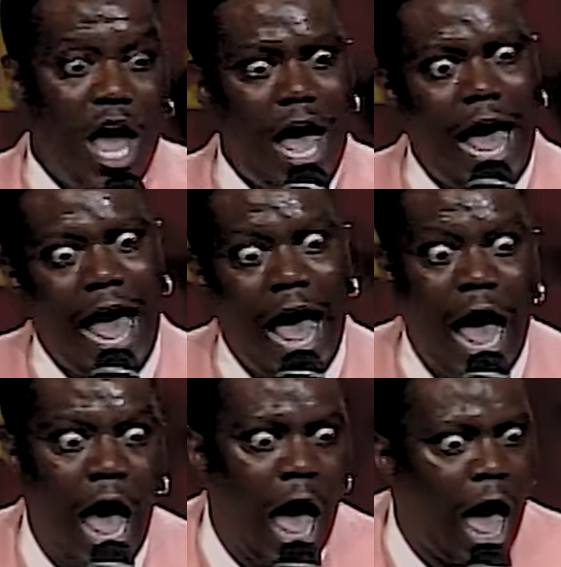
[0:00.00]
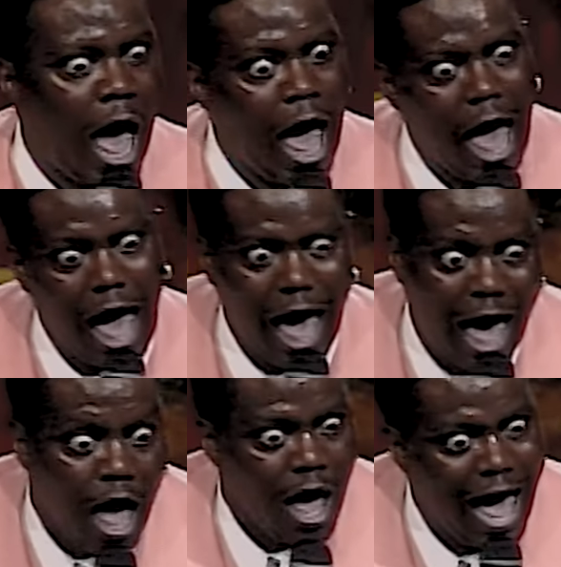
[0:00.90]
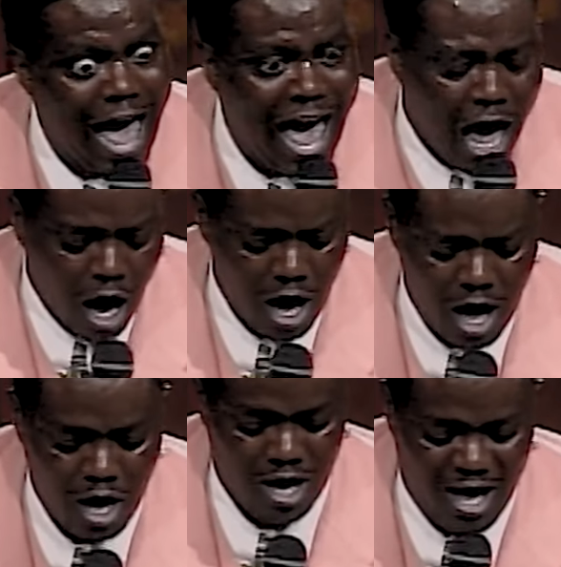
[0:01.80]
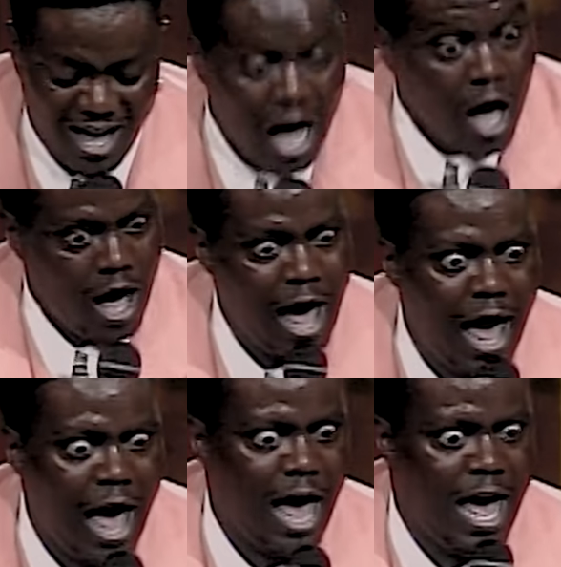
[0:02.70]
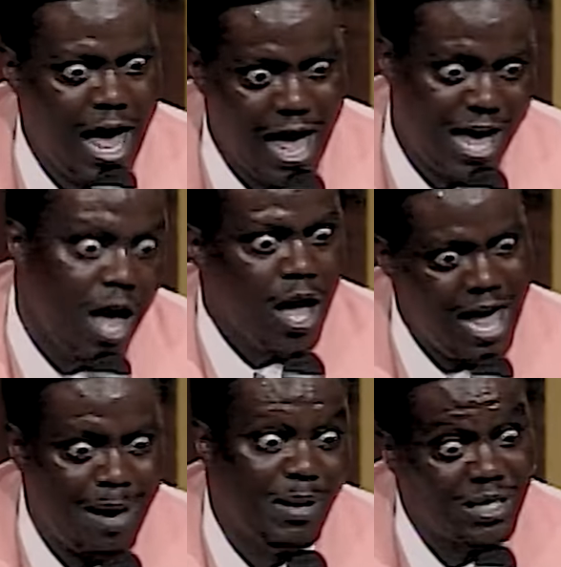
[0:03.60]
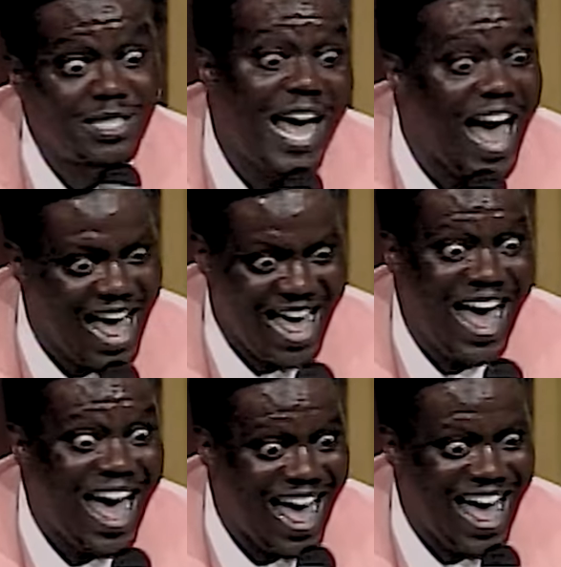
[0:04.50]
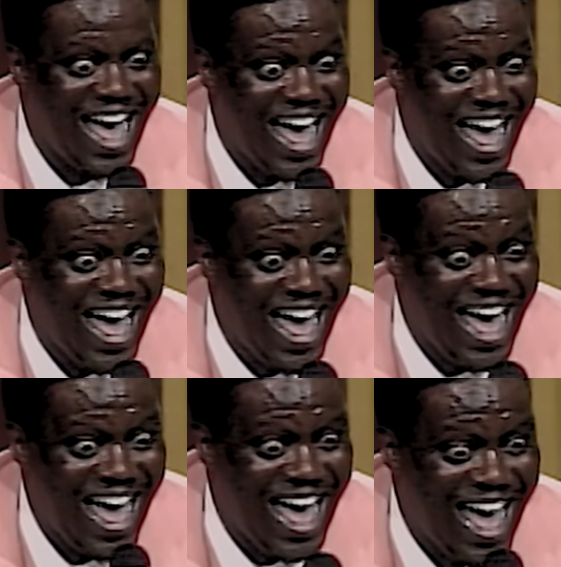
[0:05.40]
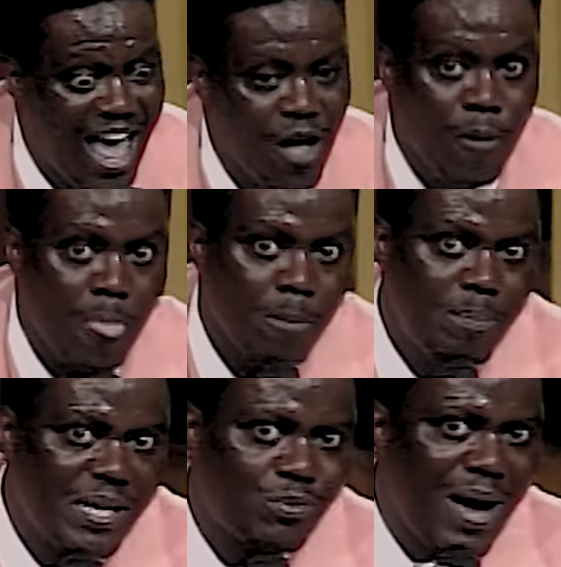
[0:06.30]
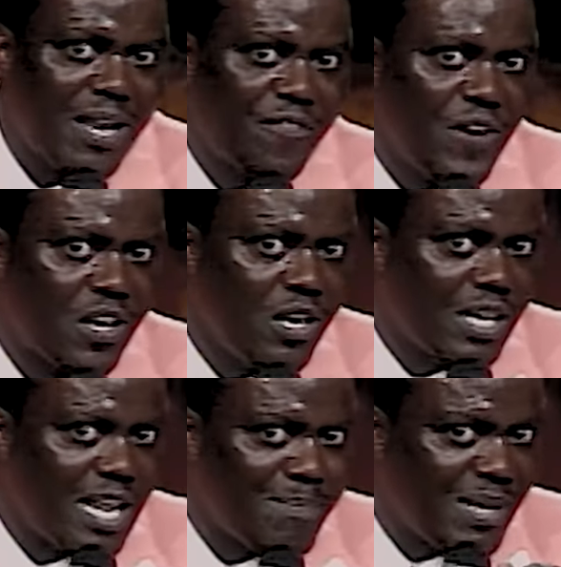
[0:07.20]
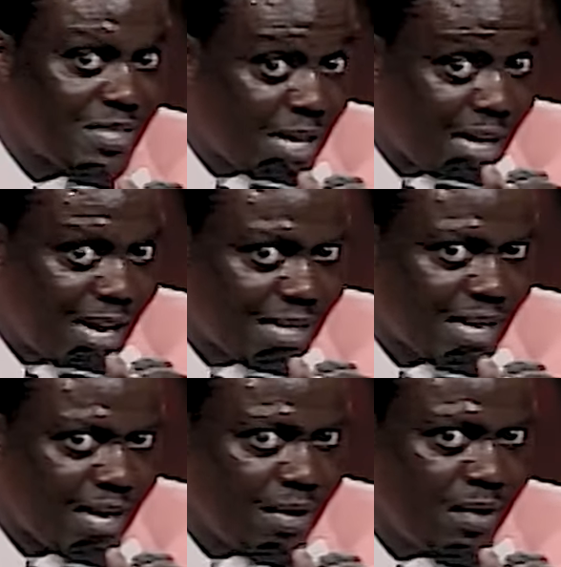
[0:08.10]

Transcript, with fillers: Ah, ah, ah, I, I, I, I am a tie. Bitch, why the fuck you looking at me singing like that?